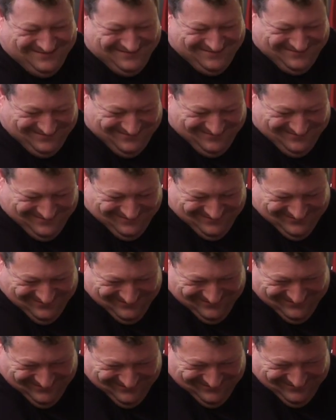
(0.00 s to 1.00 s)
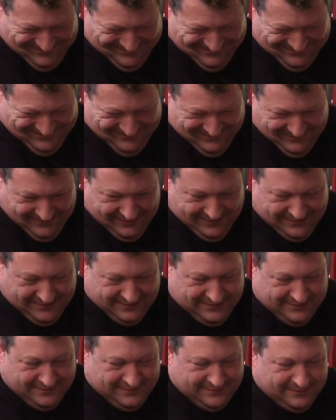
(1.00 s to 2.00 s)

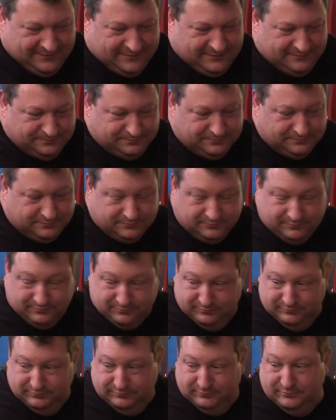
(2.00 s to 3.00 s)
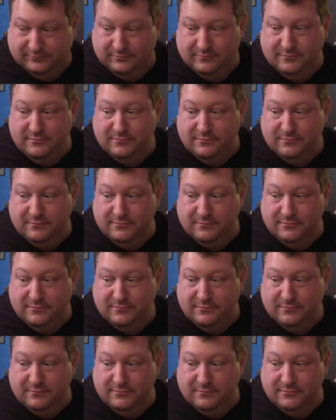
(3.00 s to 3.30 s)
The person shown says nothing.